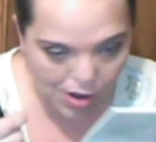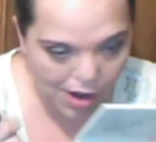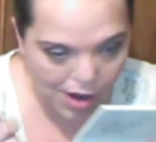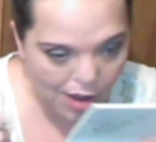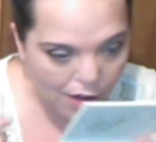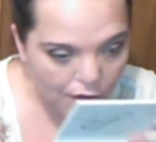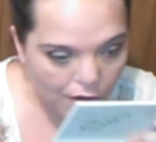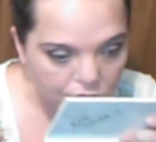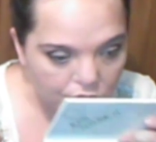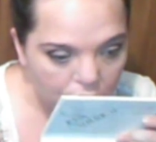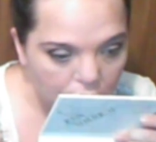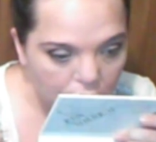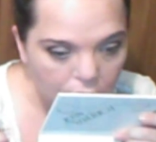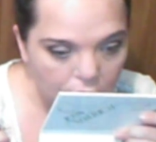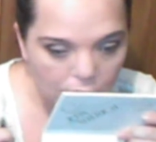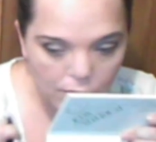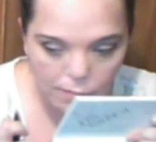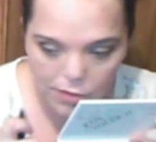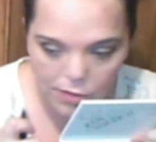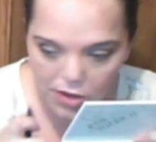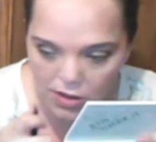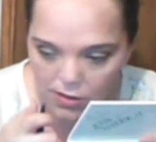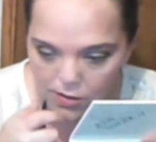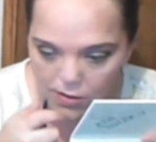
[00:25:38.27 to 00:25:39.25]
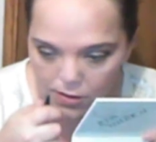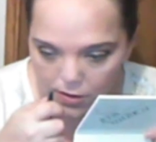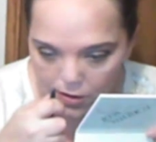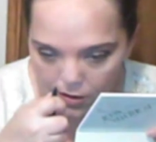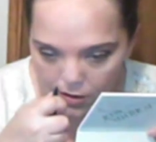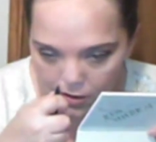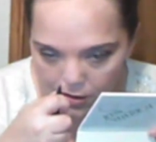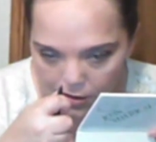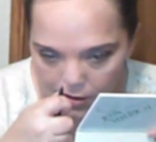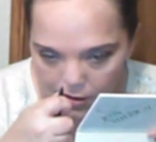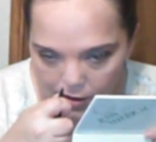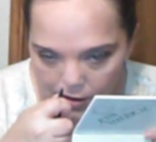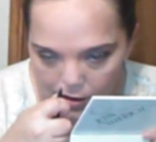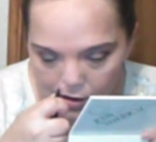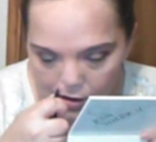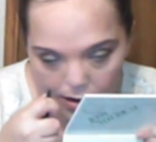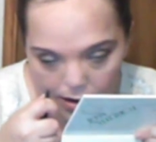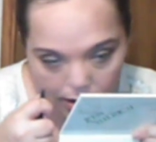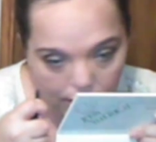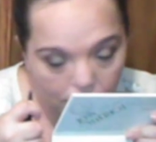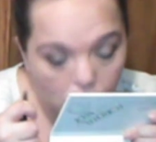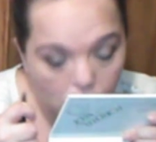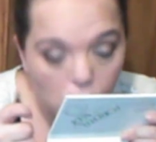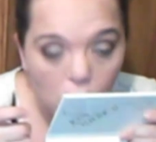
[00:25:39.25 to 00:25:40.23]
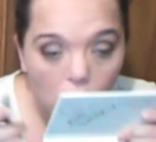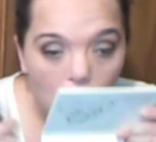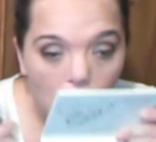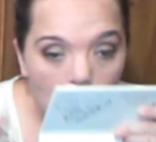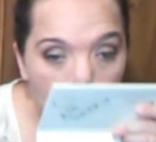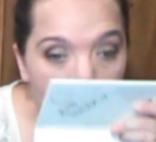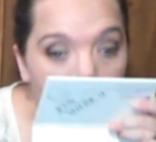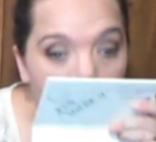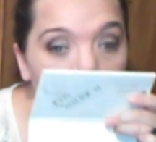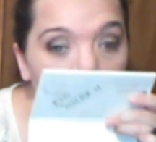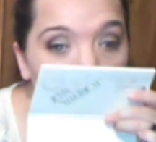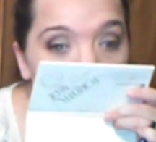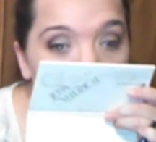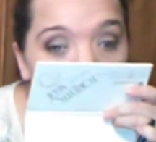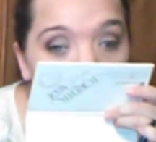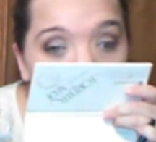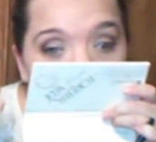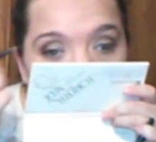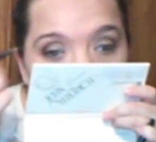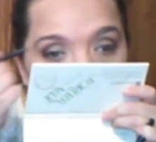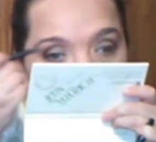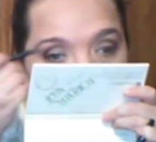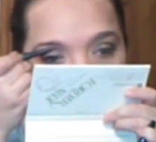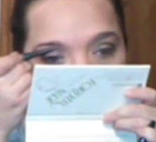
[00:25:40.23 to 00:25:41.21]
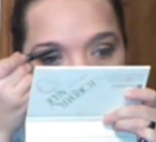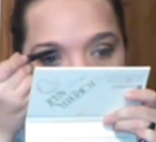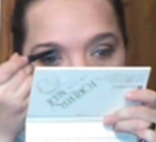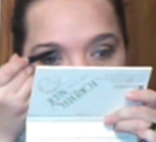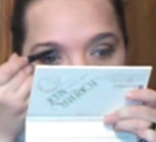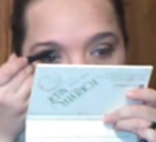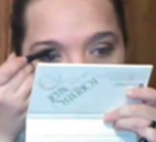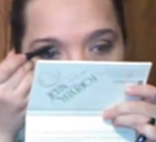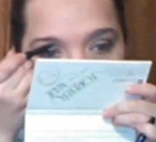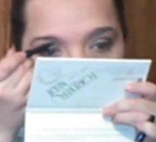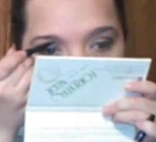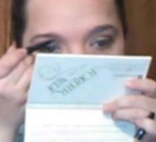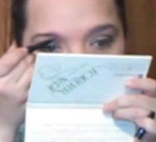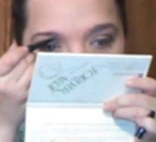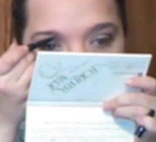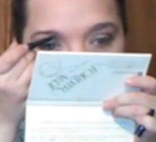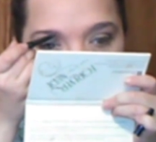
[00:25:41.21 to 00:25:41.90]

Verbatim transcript: brows a little bit. And we'll go back to the eyes here in a minute.